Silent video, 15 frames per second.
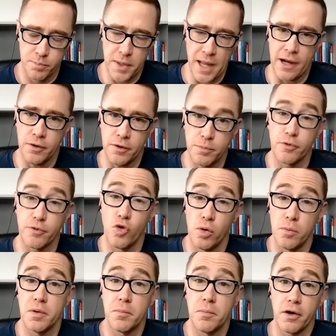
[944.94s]

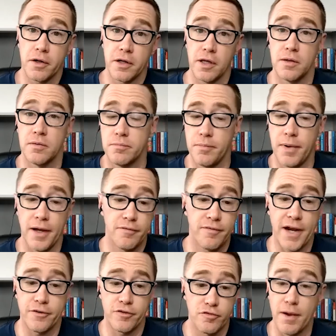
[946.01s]
outperform the market by a
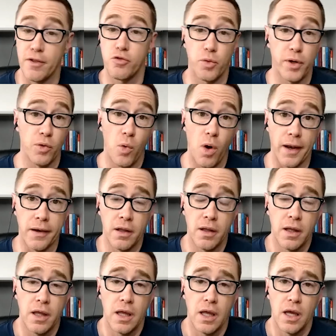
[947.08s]
factor of about 3 to 1.
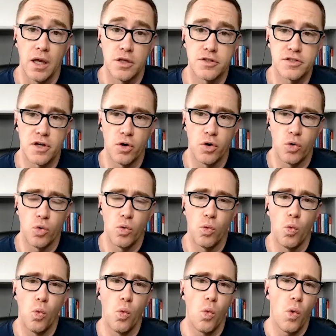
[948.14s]
Correct. So
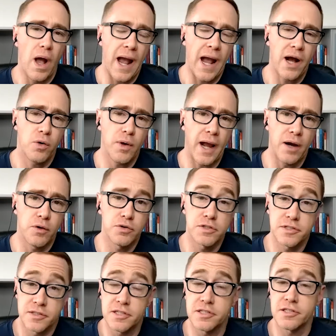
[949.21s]
how does this